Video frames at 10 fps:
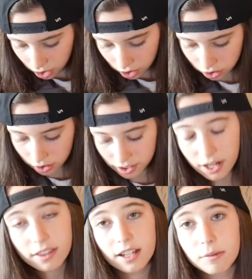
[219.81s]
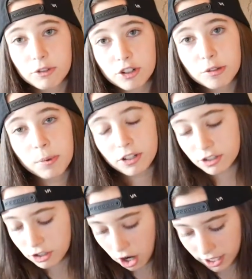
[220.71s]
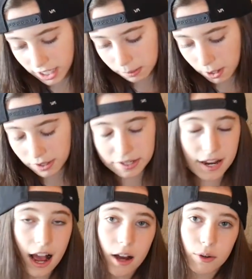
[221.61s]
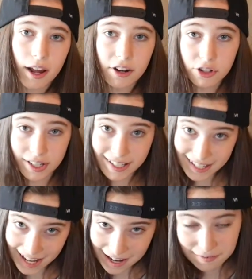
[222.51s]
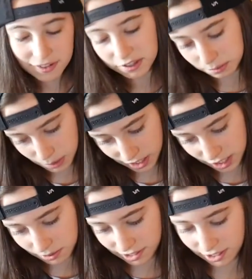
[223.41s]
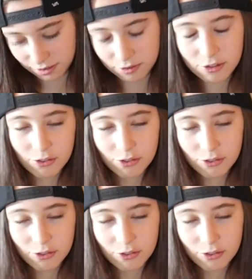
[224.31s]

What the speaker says: So the second thing I'm going to be talking about is how to actually save the money without